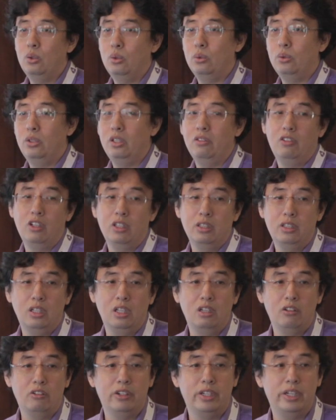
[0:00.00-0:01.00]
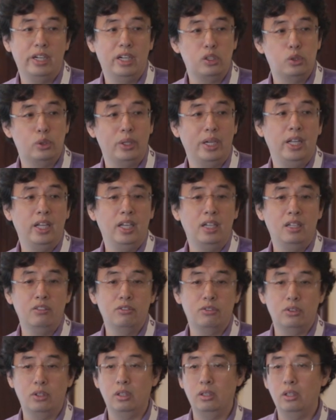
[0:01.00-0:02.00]
to deliver a
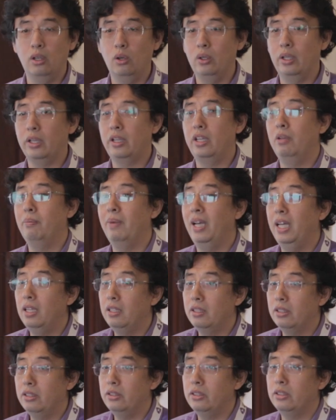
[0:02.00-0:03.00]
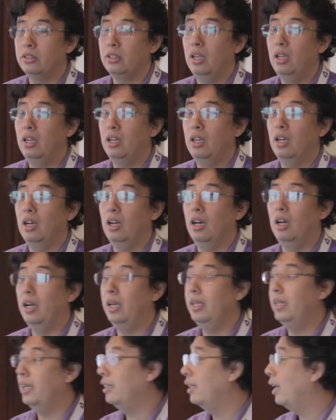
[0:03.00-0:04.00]
training for all the key managers
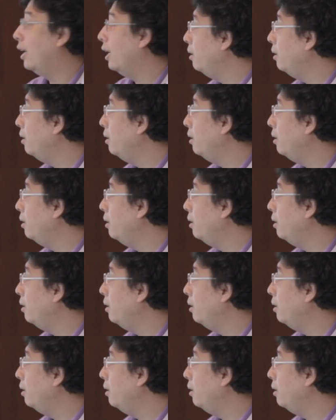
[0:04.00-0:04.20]
at that